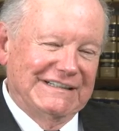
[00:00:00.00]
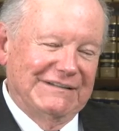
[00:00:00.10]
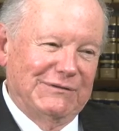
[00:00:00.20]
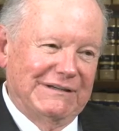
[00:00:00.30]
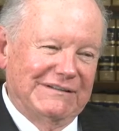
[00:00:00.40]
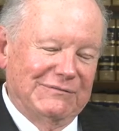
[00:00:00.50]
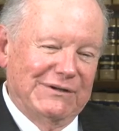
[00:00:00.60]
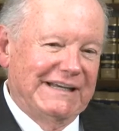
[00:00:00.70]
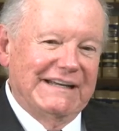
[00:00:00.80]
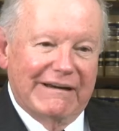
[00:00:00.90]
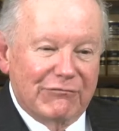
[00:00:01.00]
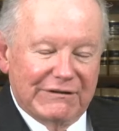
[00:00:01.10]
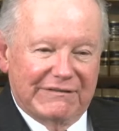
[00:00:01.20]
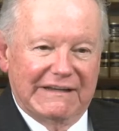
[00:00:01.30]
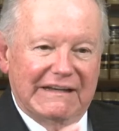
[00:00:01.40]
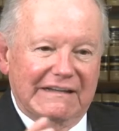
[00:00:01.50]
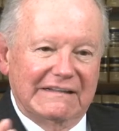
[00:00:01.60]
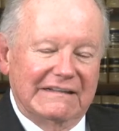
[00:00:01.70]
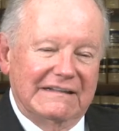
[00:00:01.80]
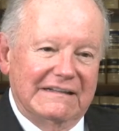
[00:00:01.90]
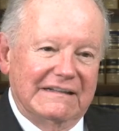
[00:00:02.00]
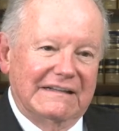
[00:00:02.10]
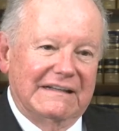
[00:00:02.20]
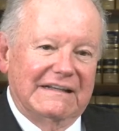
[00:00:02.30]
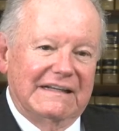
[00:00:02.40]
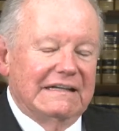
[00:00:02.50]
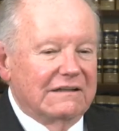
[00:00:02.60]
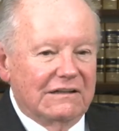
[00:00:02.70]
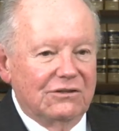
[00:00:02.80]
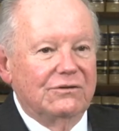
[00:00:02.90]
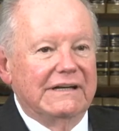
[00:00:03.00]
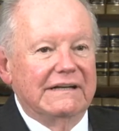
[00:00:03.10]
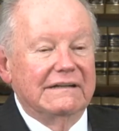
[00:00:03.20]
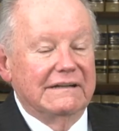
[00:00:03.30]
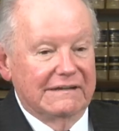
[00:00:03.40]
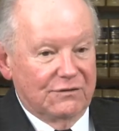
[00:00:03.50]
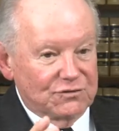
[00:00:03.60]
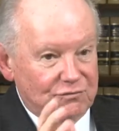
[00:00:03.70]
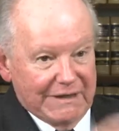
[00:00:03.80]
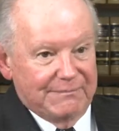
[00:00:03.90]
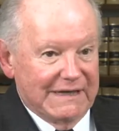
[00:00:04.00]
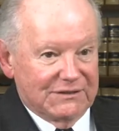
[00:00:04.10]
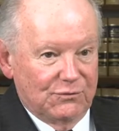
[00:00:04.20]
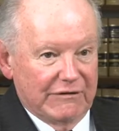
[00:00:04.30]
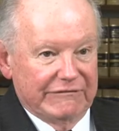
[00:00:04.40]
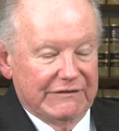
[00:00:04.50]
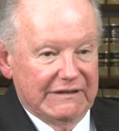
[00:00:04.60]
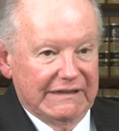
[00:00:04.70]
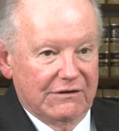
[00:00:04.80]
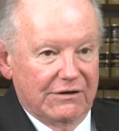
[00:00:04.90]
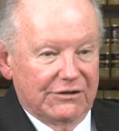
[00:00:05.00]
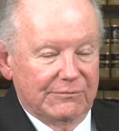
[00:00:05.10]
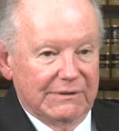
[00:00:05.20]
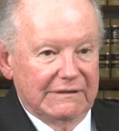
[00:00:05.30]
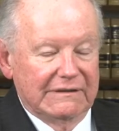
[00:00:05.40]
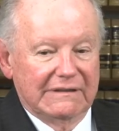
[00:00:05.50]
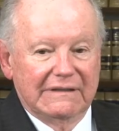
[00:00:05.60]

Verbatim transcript: And, and, we, we hit everything, including, it goes right back to our funding argument,